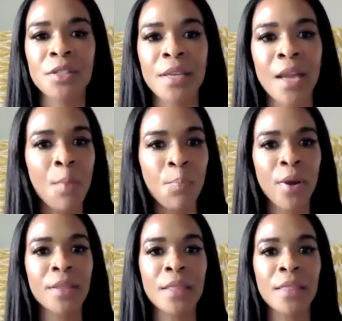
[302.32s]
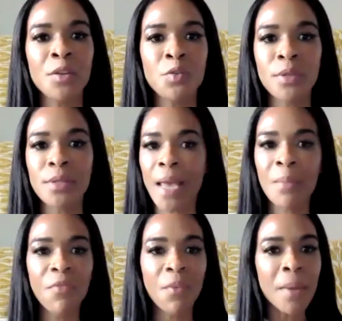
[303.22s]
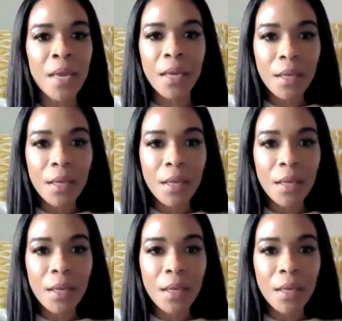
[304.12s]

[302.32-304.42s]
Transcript: And I pray that they do the same for me.